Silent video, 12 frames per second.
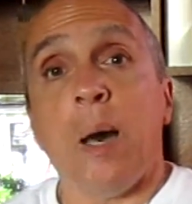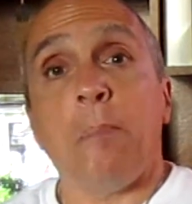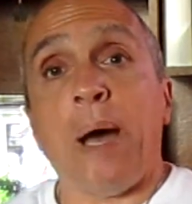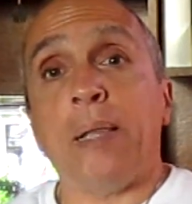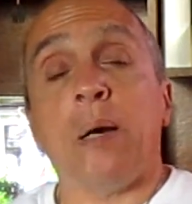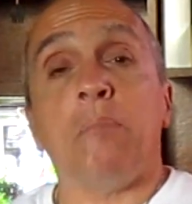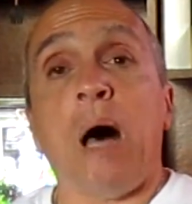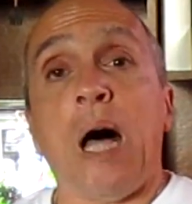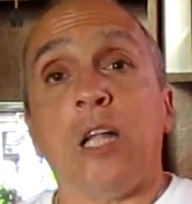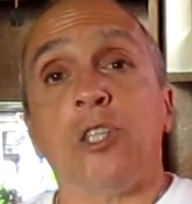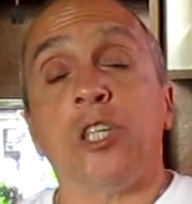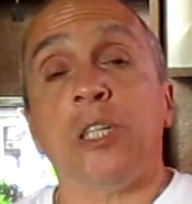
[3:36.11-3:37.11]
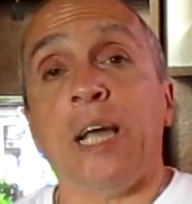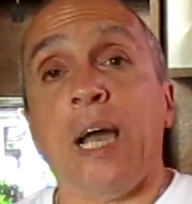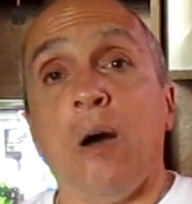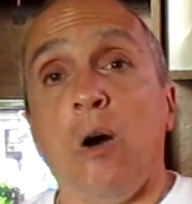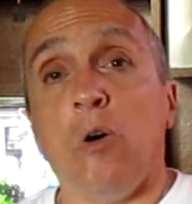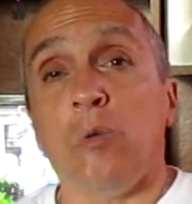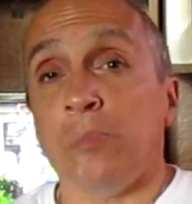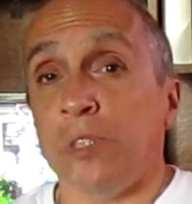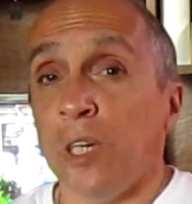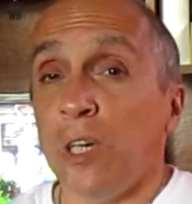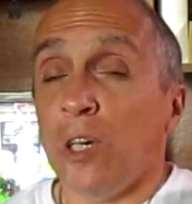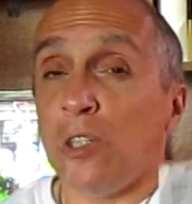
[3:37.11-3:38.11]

by demolishing their homes.